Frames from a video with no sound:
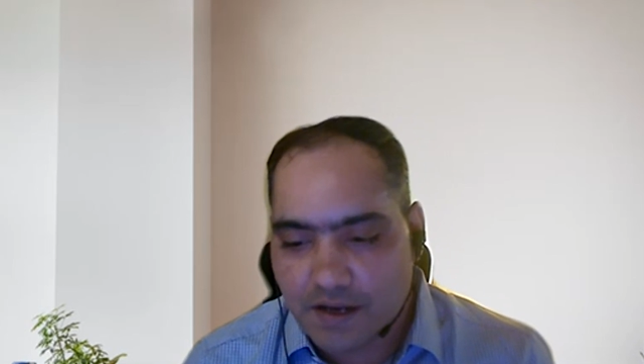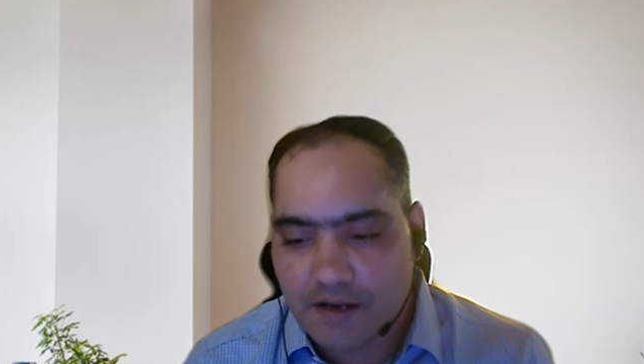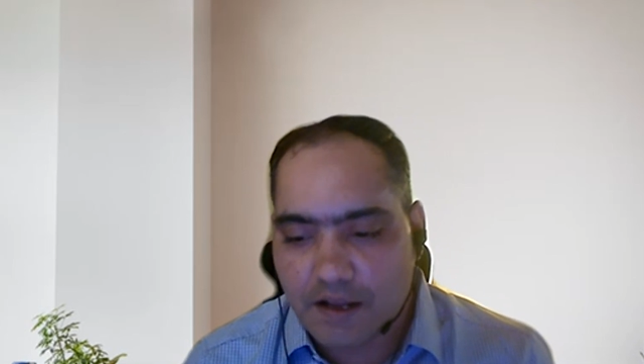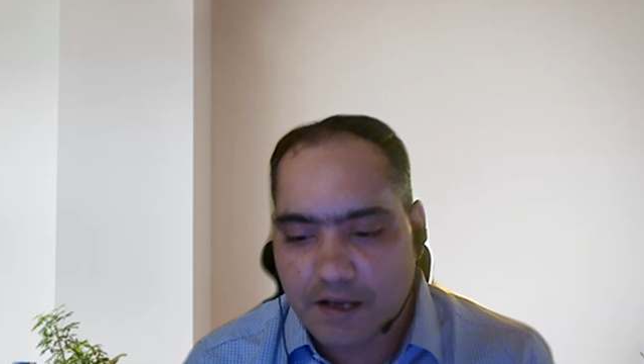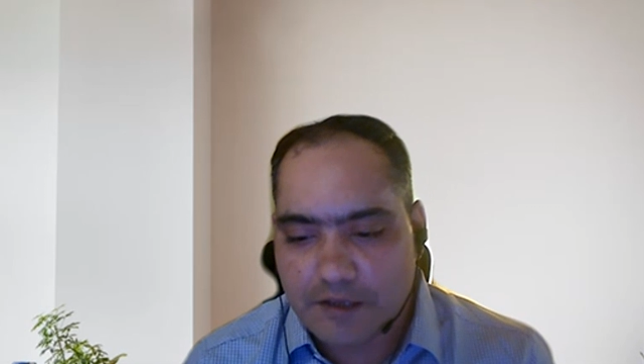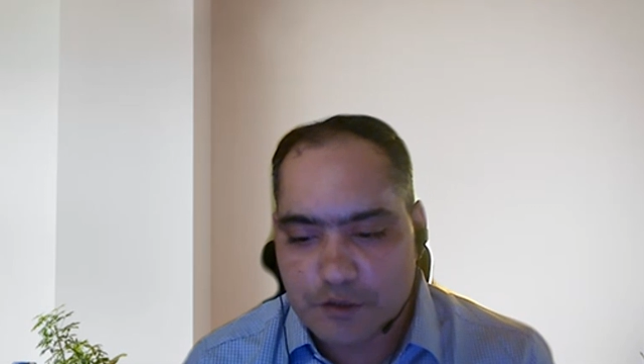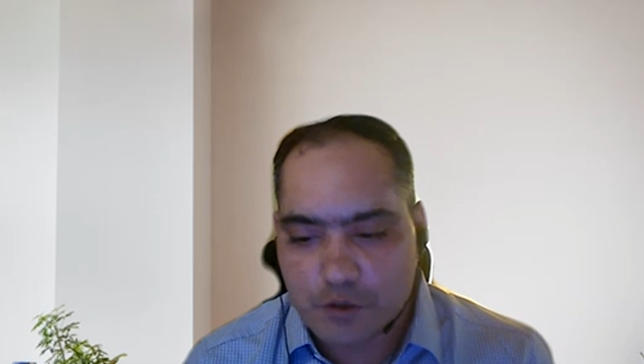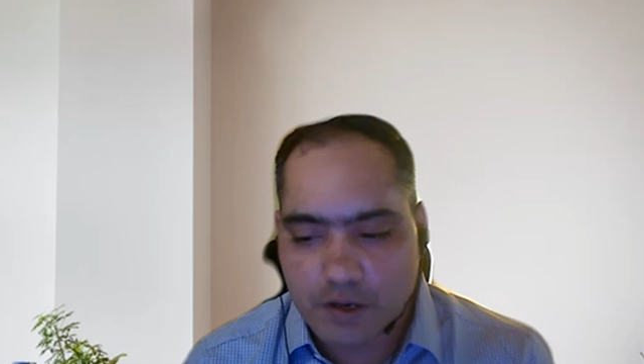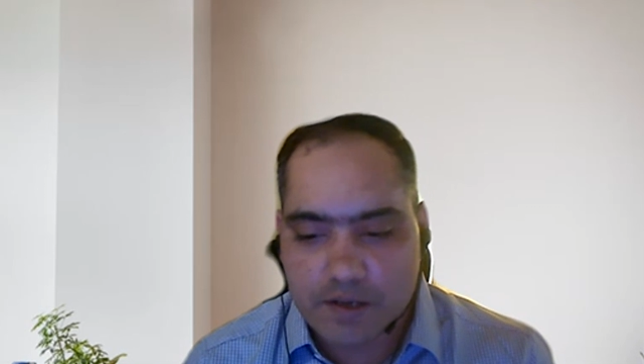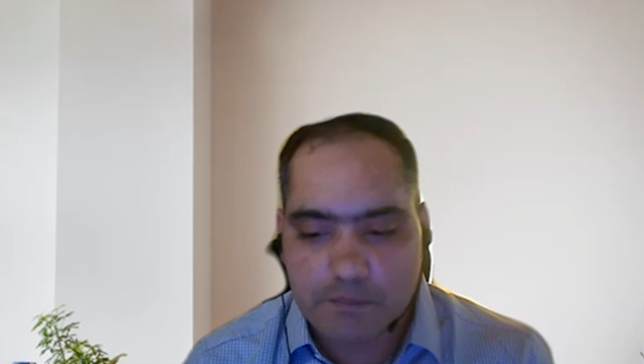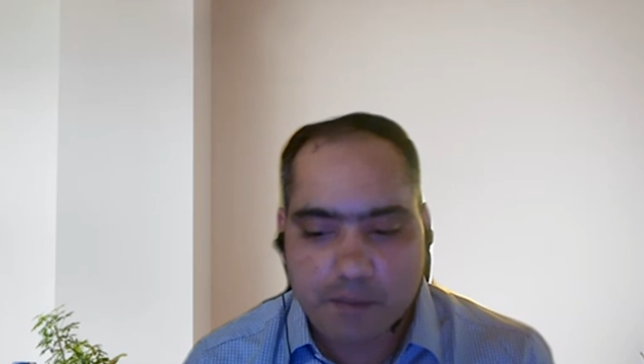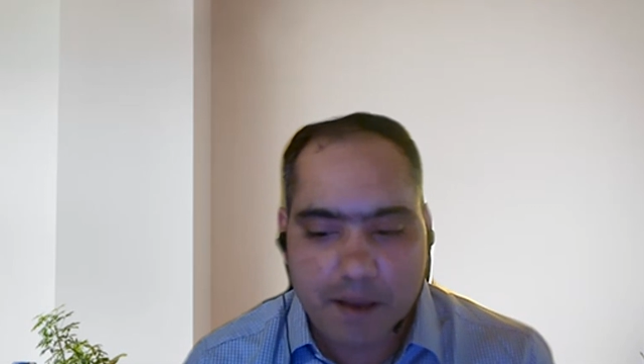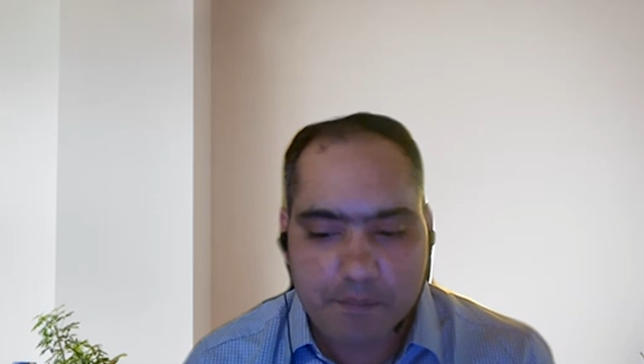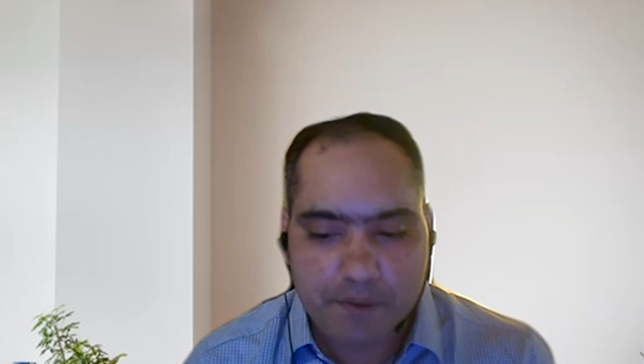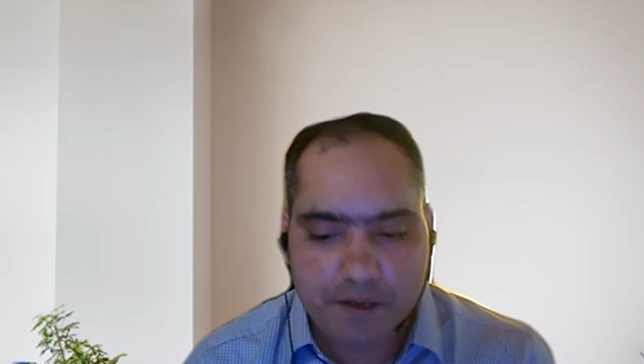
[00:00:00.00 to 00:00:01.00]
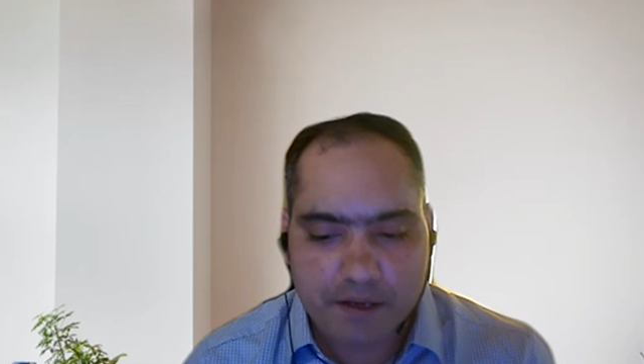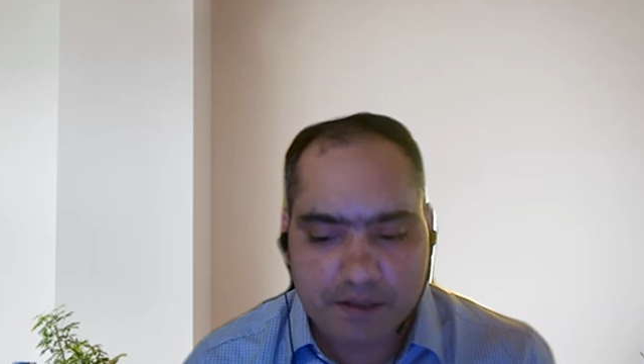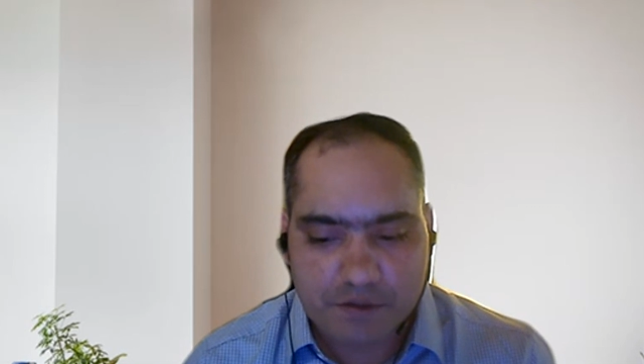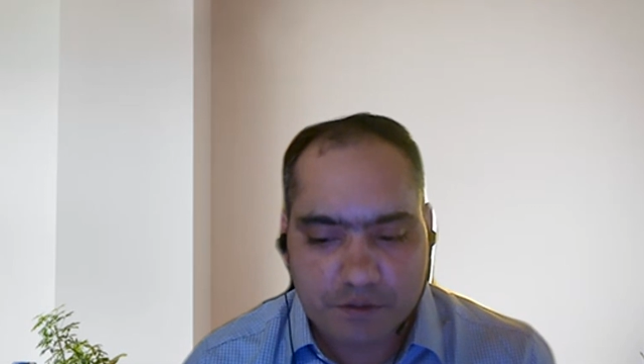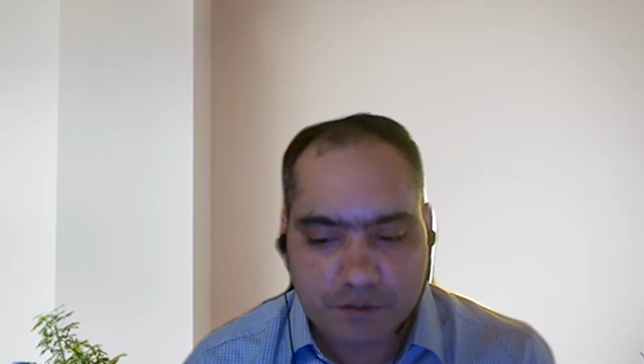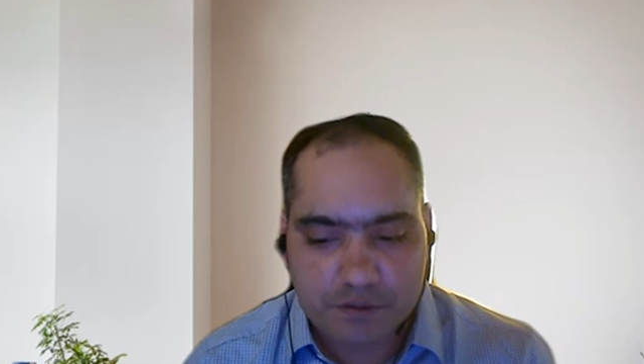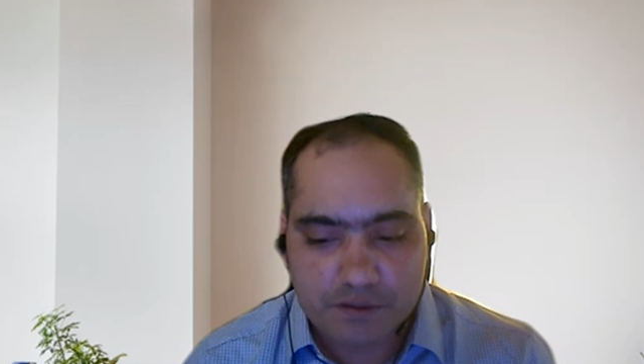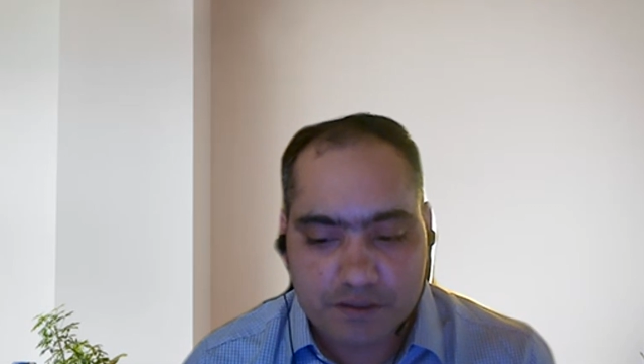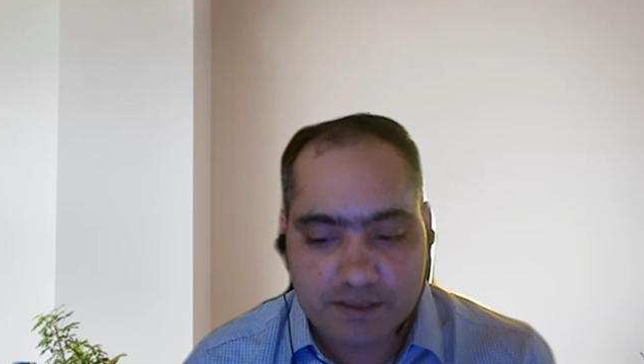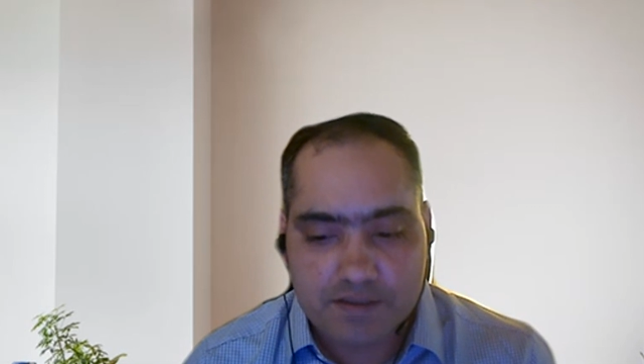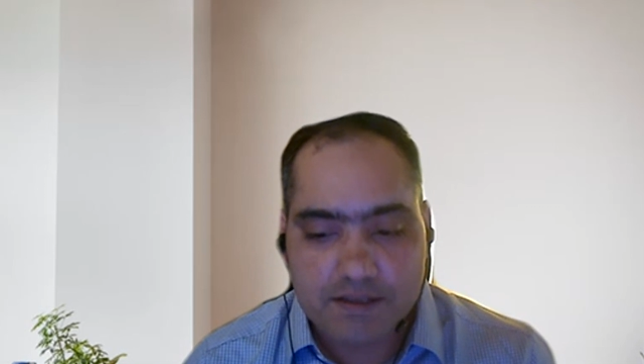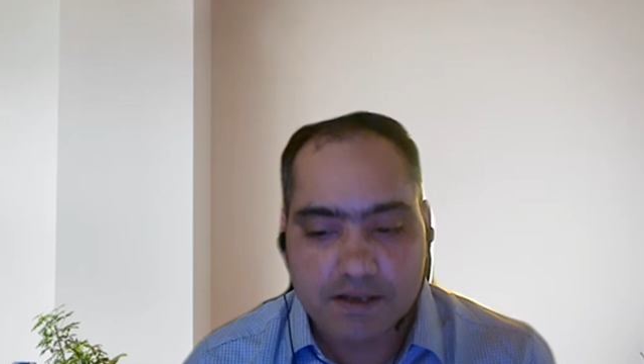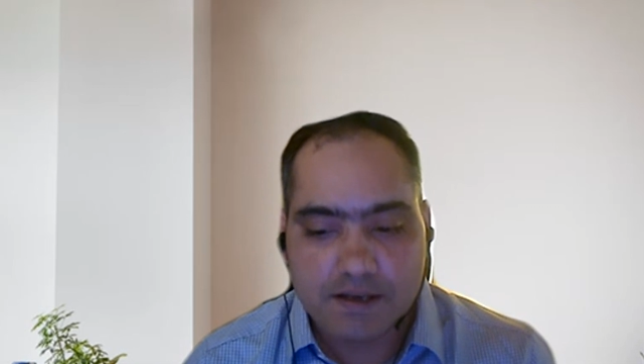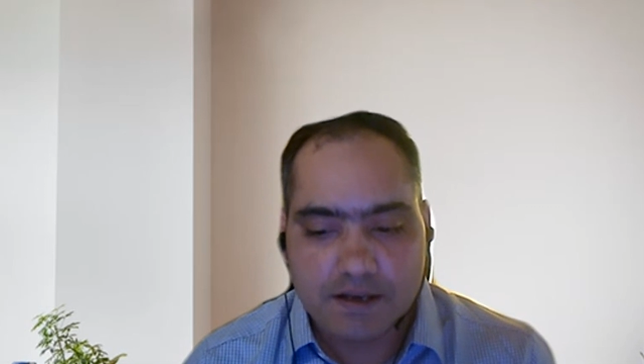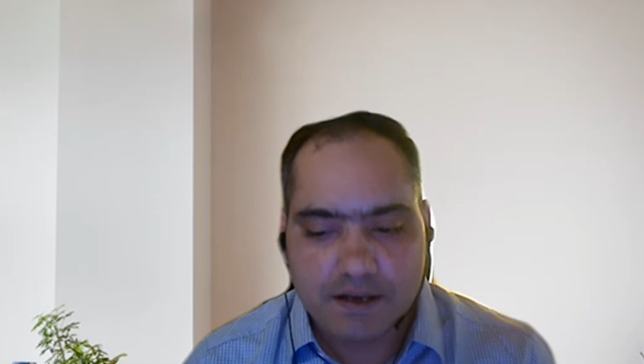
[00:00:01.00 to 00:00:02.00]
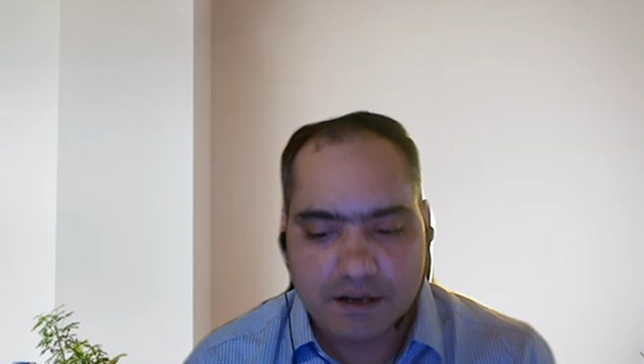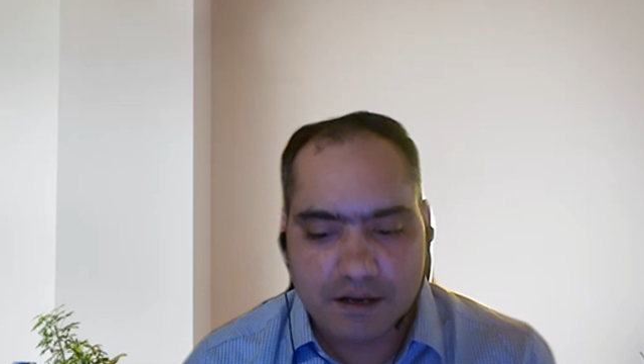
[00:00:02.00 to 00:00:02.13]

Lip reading: and I joined Paprika's those days.